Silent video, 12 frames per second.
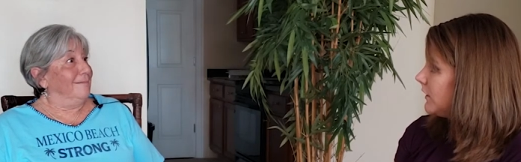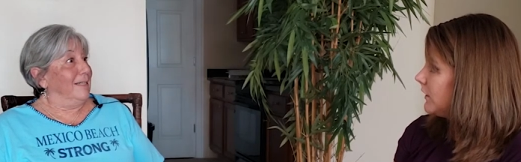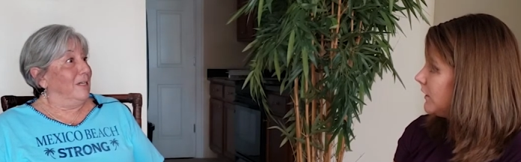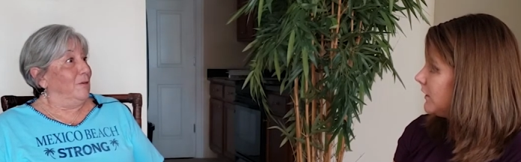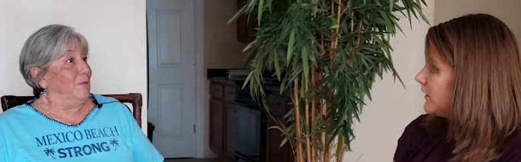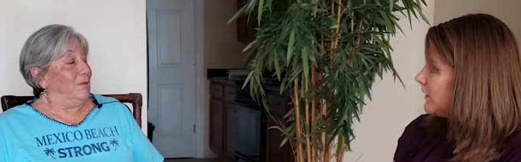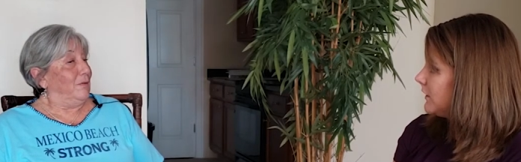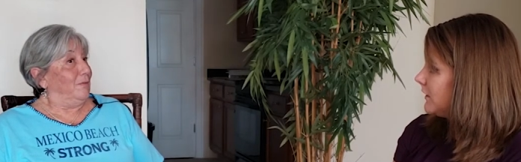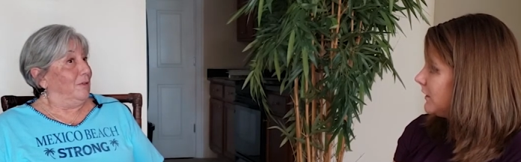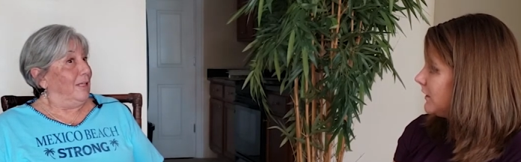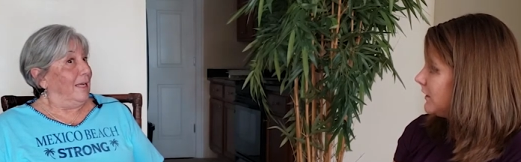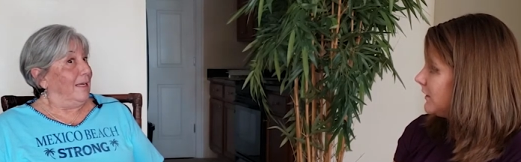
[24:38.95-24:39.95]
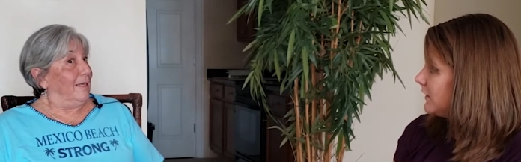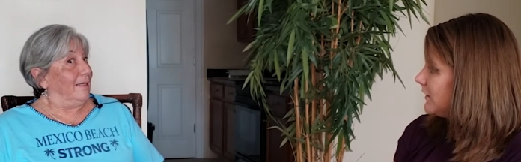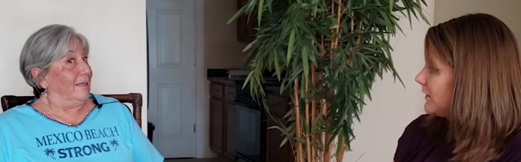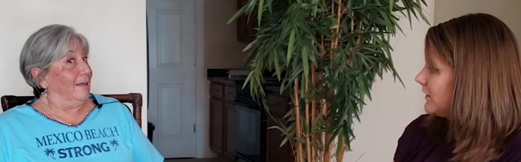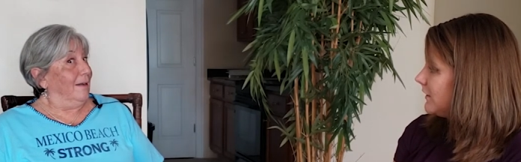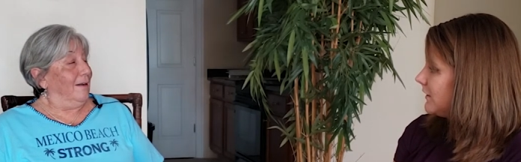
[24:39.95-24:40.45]
Speaker 1: And we're
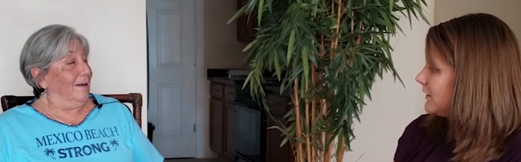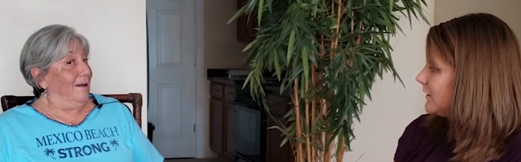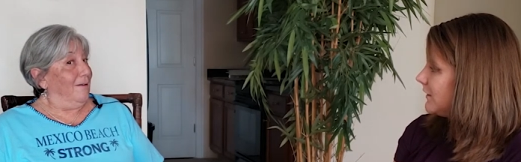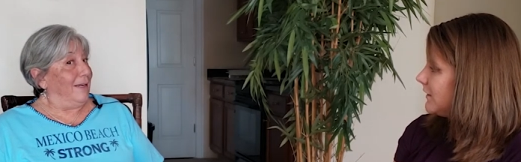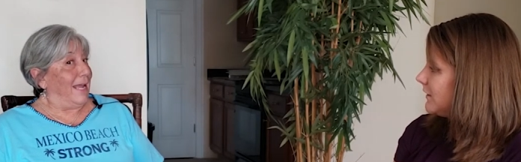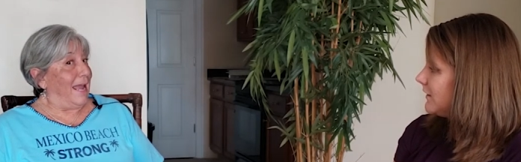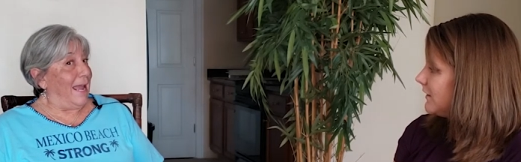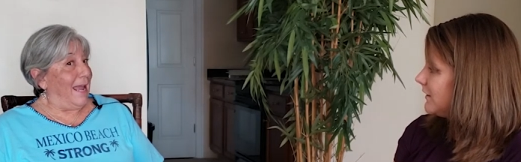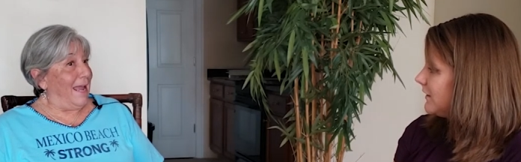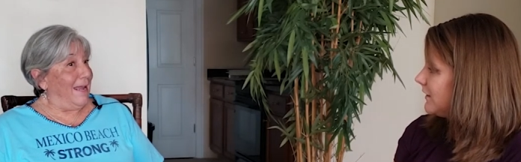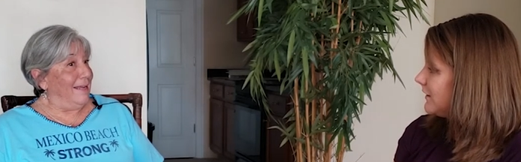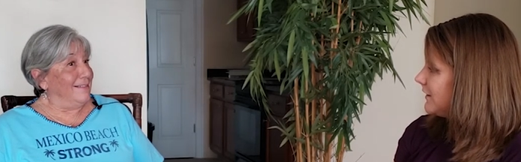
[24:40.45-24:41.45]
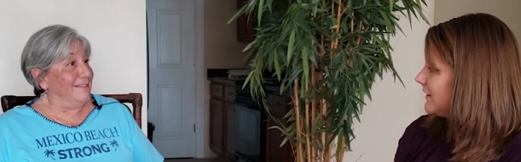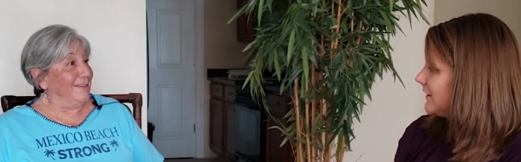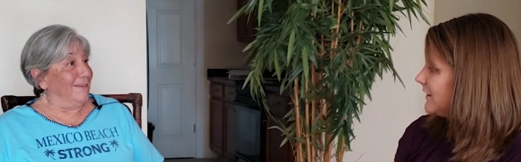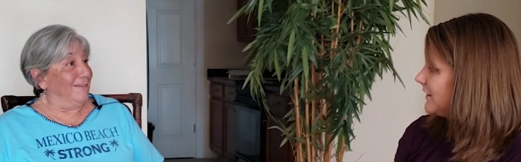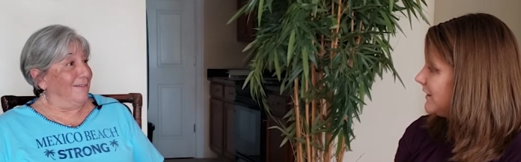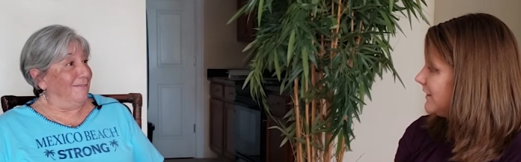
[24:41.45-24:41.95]
like, okay,
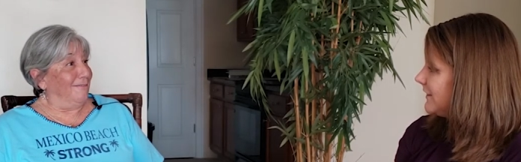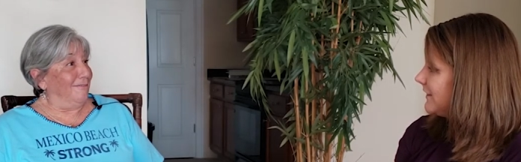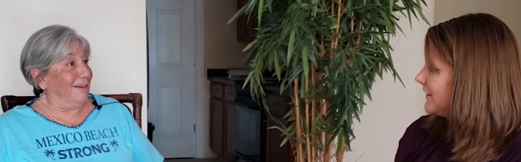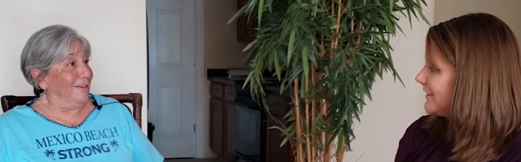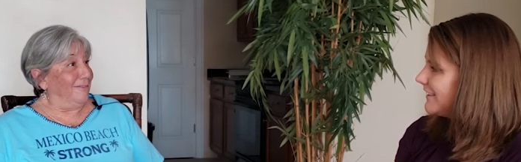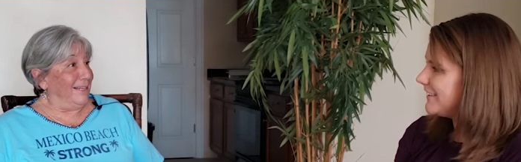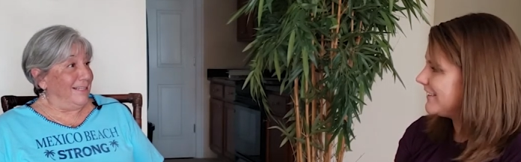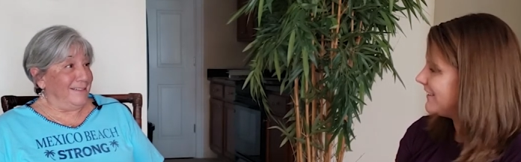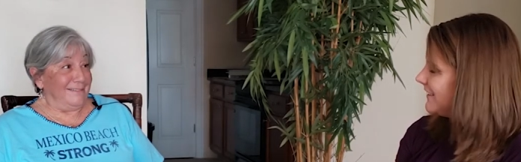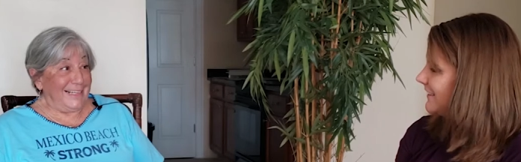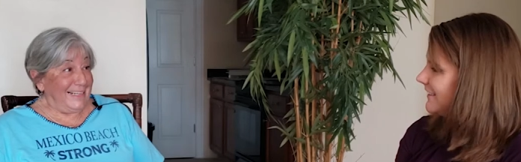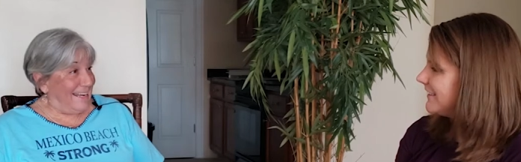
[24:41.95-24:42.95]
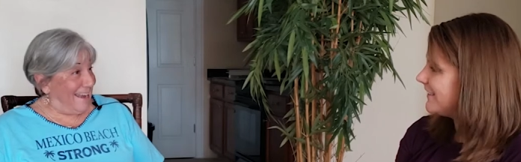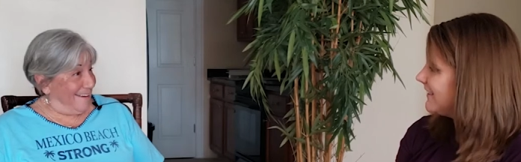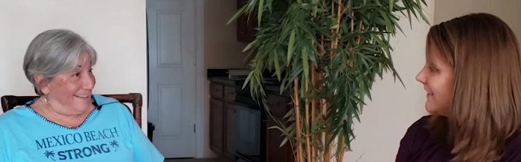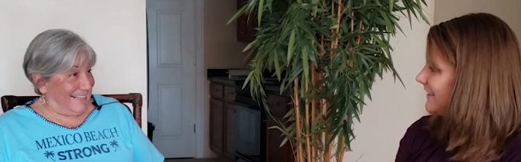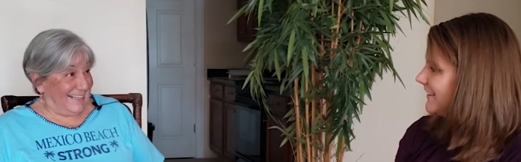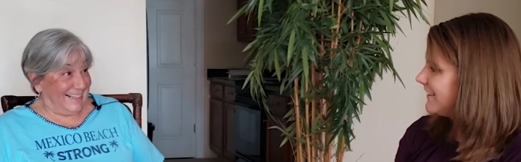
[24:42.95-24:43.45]
so what are we doing
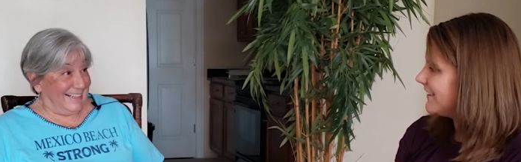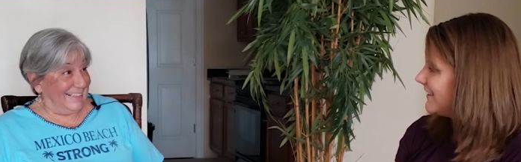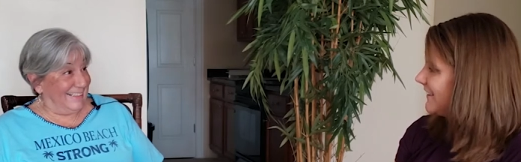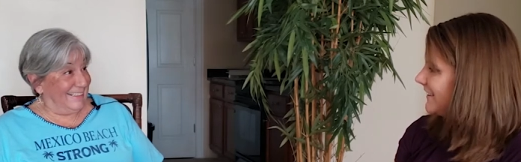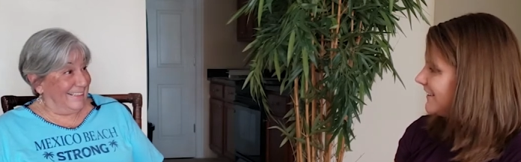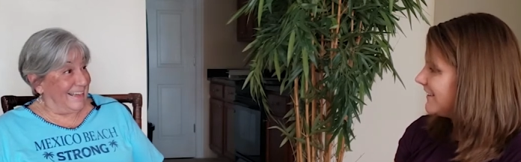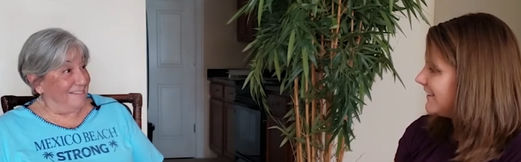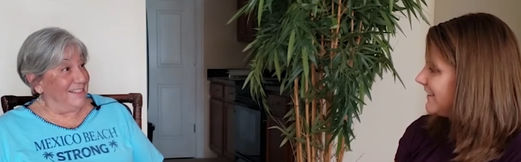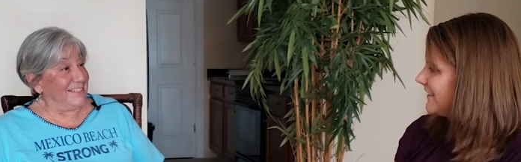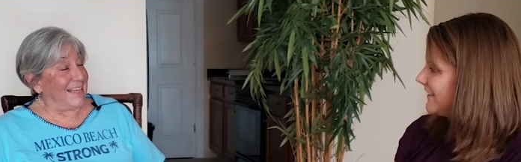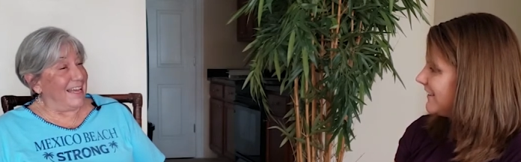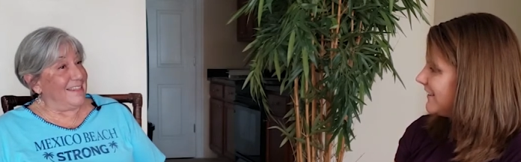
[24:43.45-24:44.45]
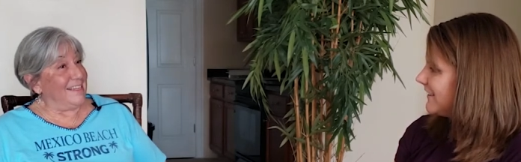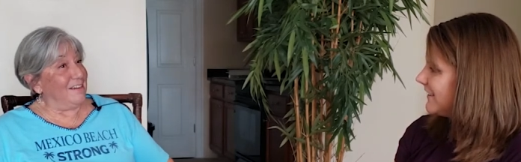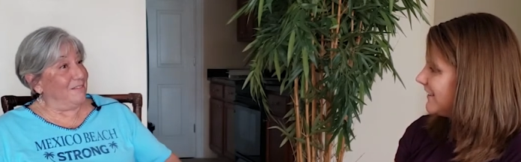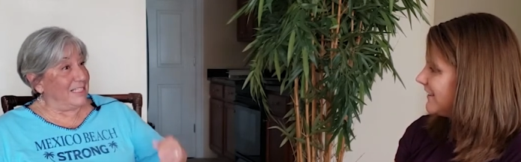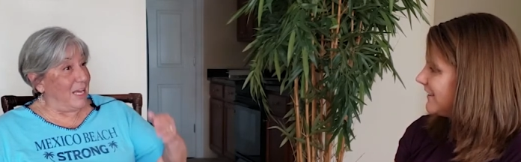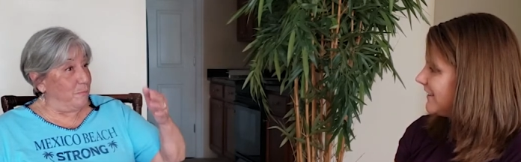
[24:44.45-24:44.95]
down here? That was, I think it
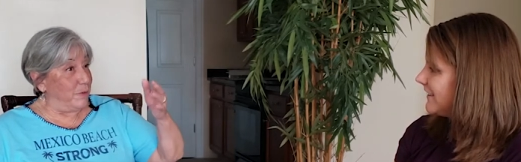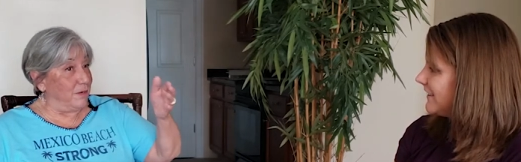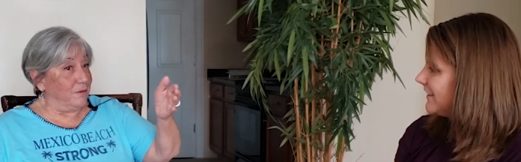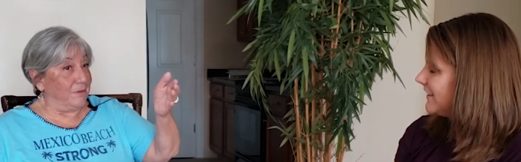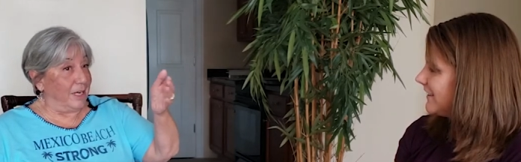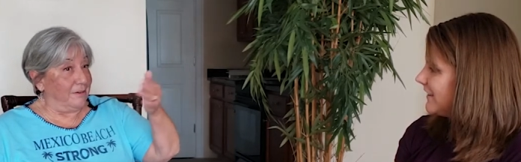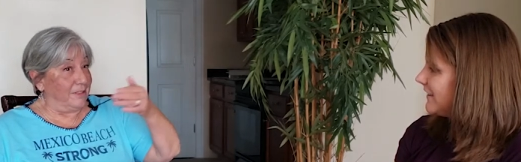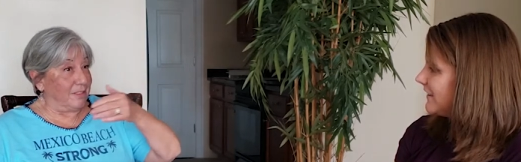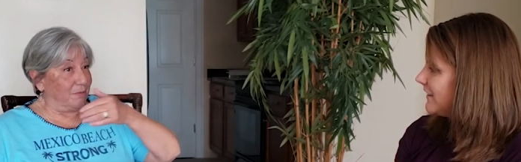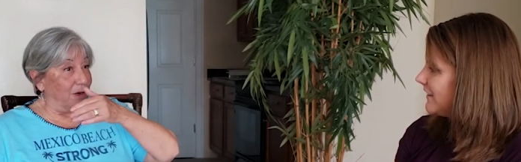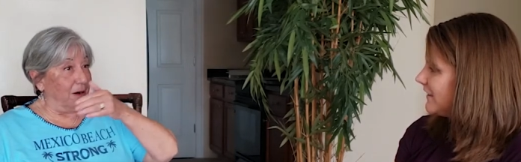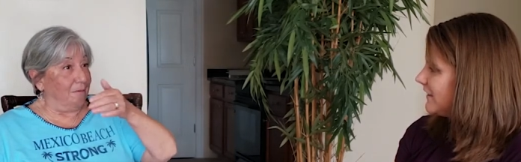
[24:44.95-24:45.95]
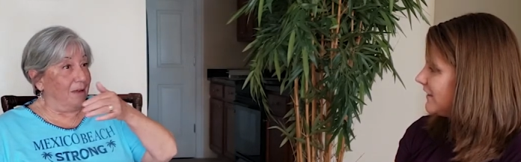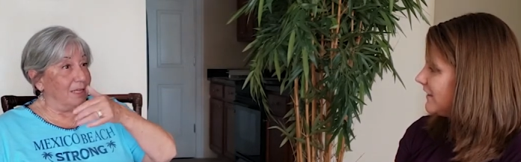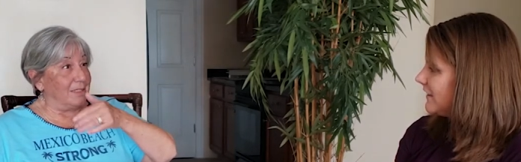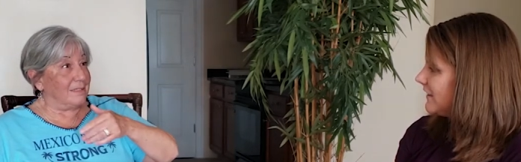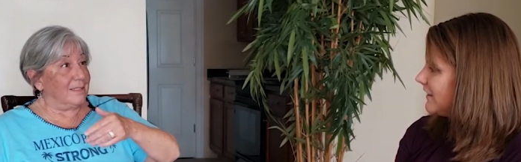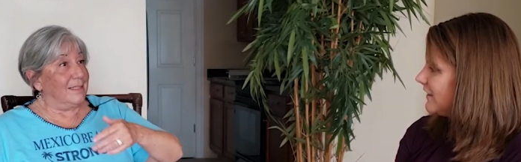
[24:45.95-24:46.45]
was at Pier Road, is where it
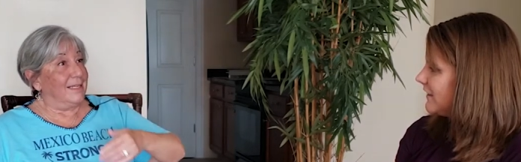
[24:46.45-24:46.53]
was.